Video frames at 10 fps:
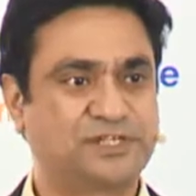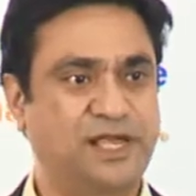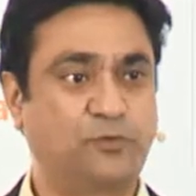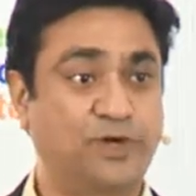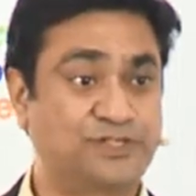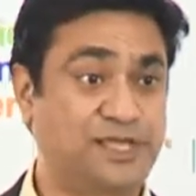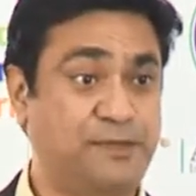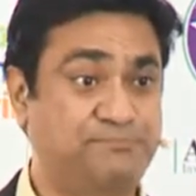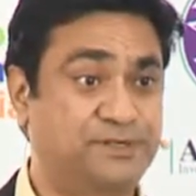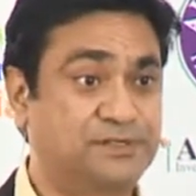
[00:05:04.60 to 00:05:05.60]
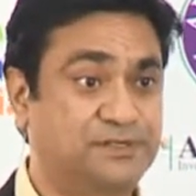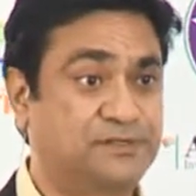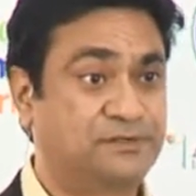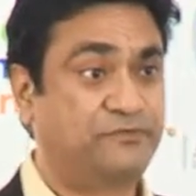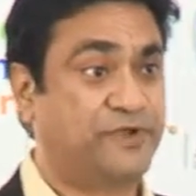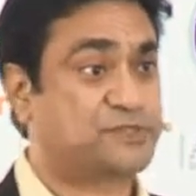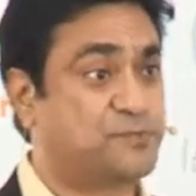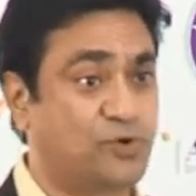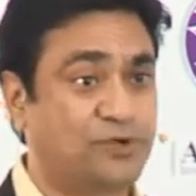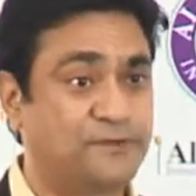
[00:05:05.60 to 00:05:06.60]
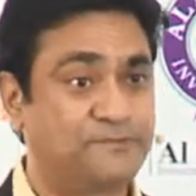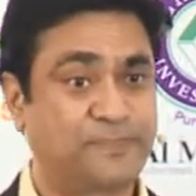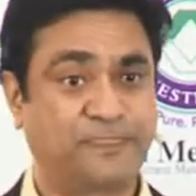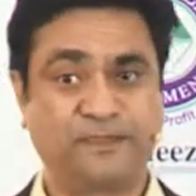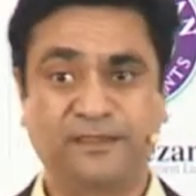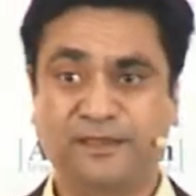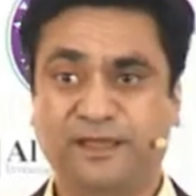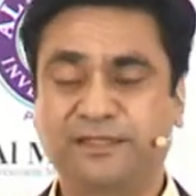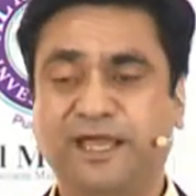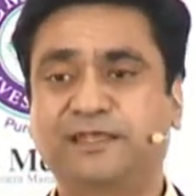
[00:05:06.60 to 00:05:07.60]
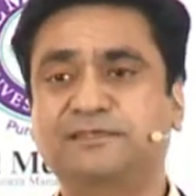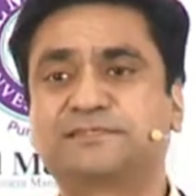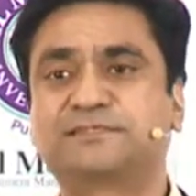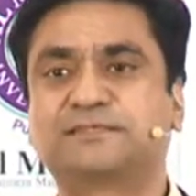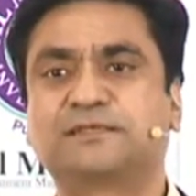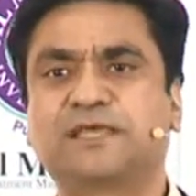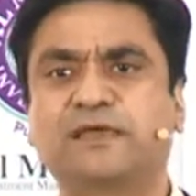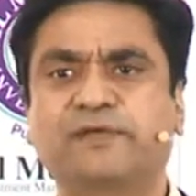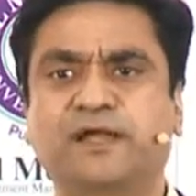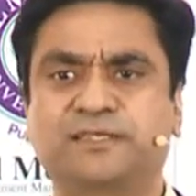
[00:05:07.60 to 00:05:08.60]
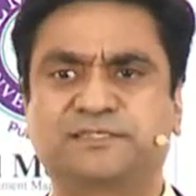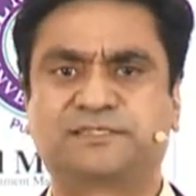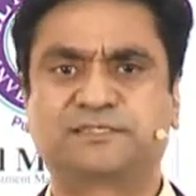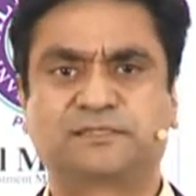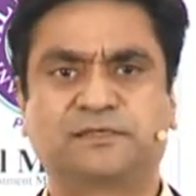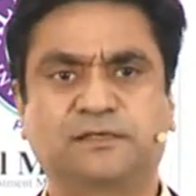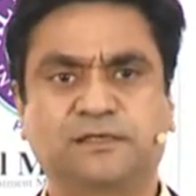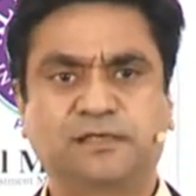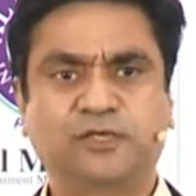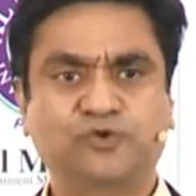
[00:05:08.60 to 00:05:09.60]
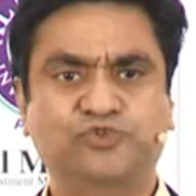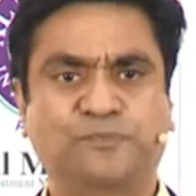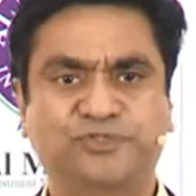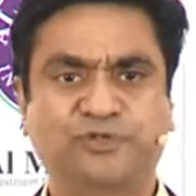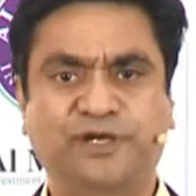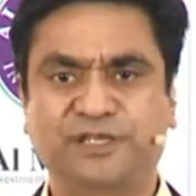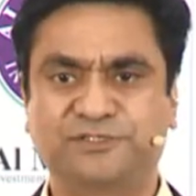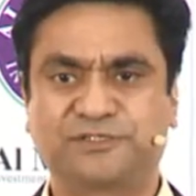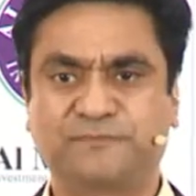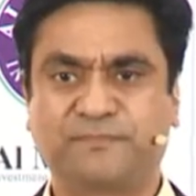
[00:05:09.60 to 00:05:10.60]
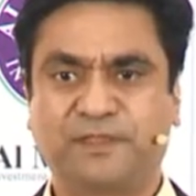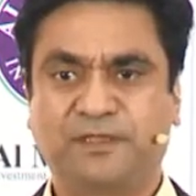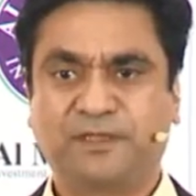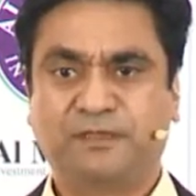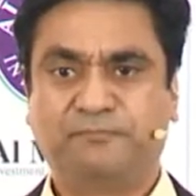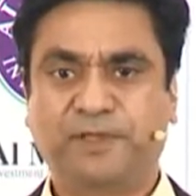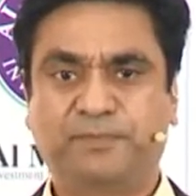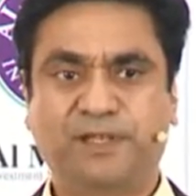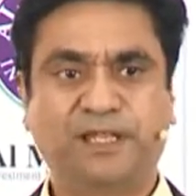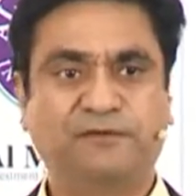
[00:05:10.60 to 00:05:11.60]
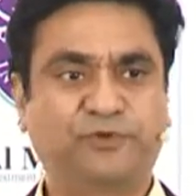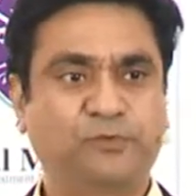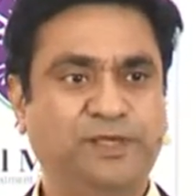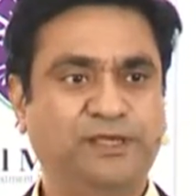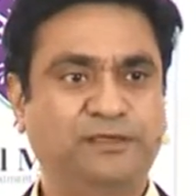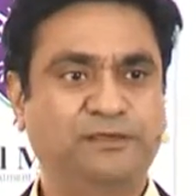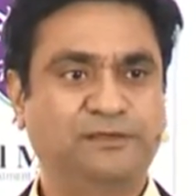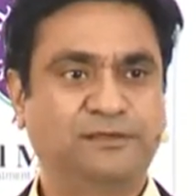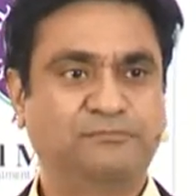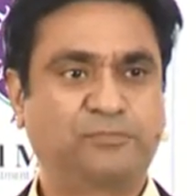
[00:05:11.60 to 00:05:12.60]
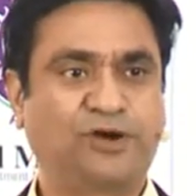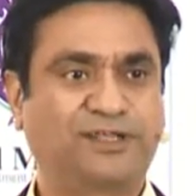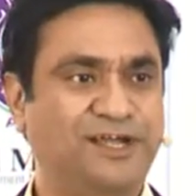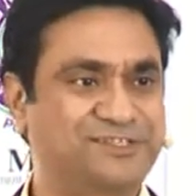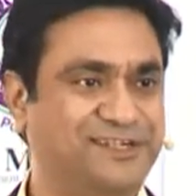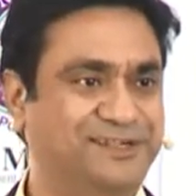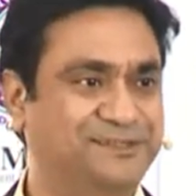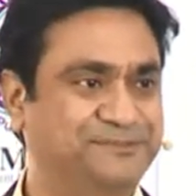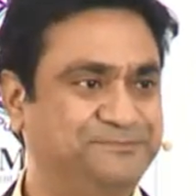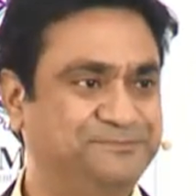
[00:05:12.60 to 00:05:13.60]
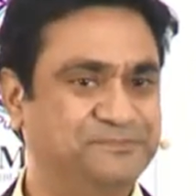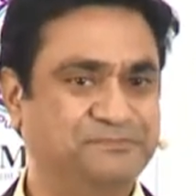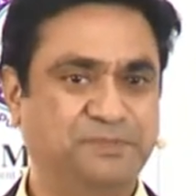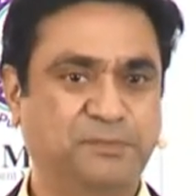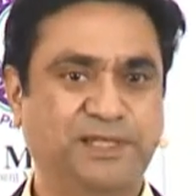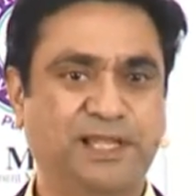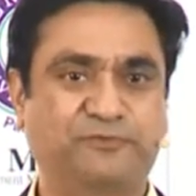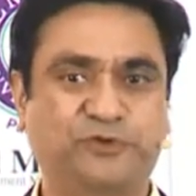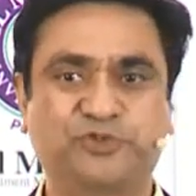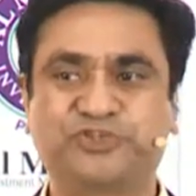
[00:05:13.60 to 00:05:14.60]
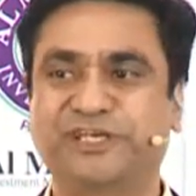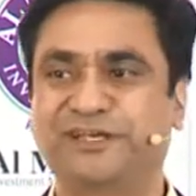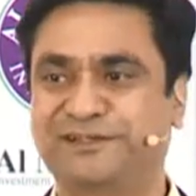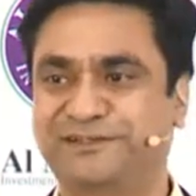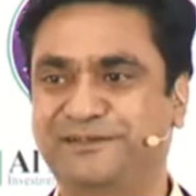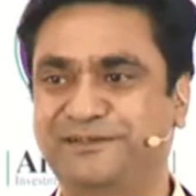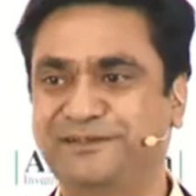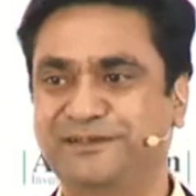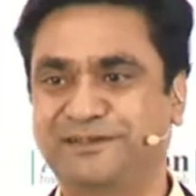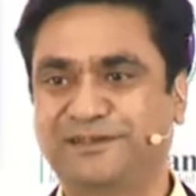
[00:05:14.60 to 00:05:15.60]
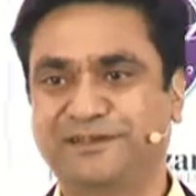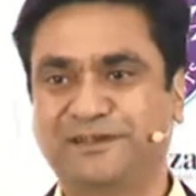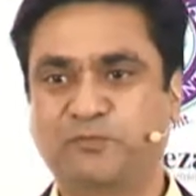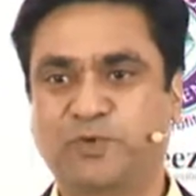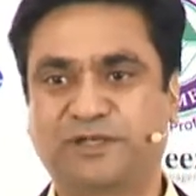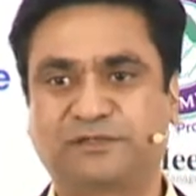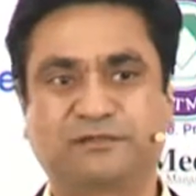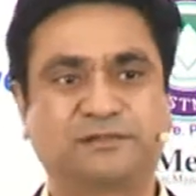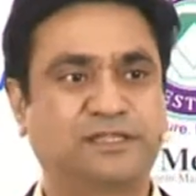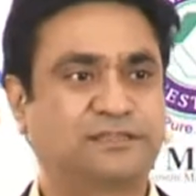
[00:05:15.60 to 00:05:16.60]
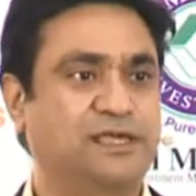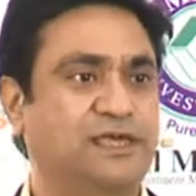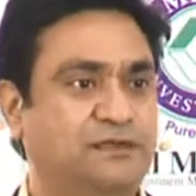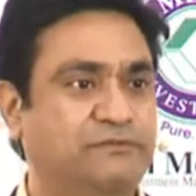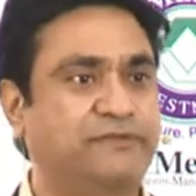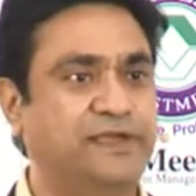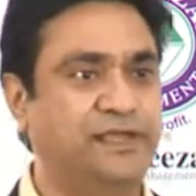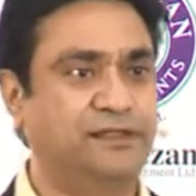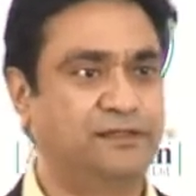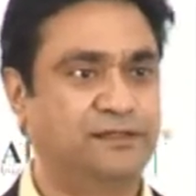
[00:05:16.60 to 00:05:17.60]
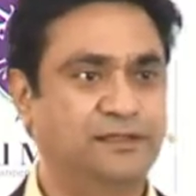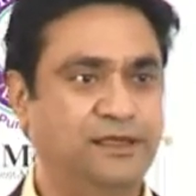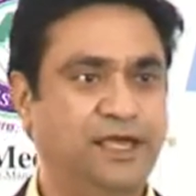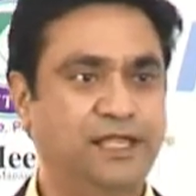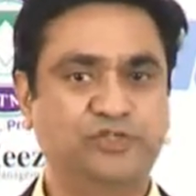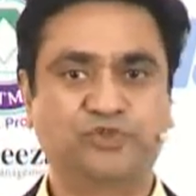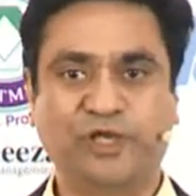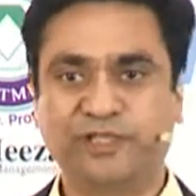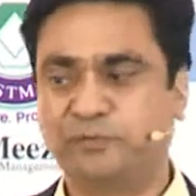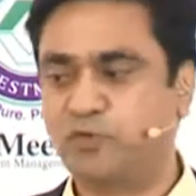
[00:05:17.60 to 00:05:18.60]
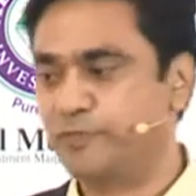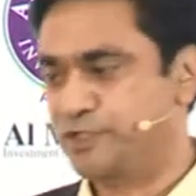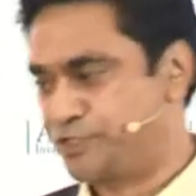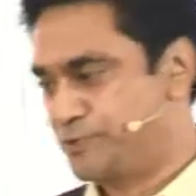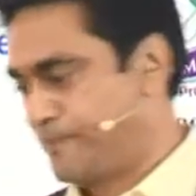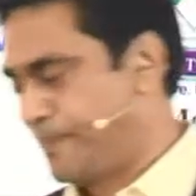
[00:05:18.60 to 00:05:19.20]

like WhatsApp, Facebook. And that is giving us huge opportunities. People love to be broadcasted. People love to share what they think, feel, and enjoy their moments.